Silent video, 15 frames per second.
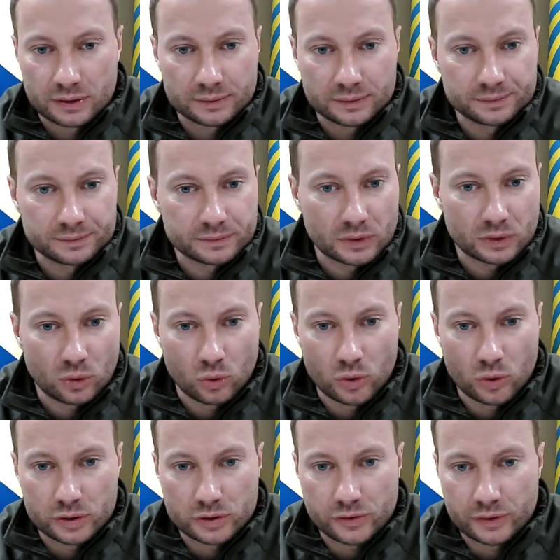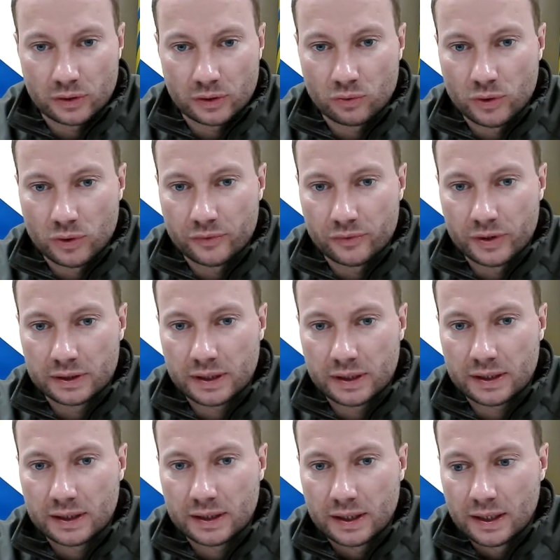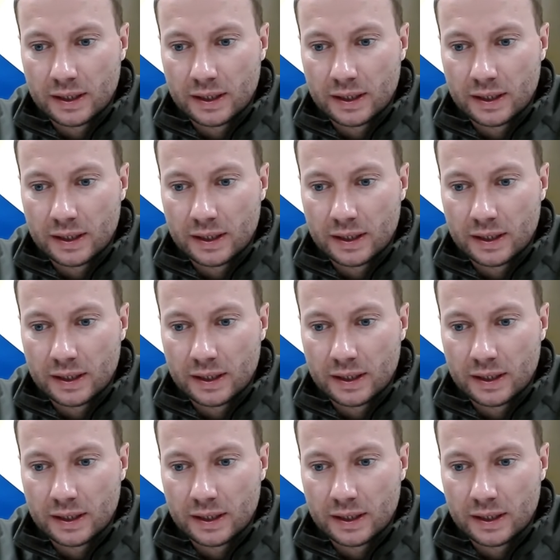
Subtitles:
bombs, unguided bombs,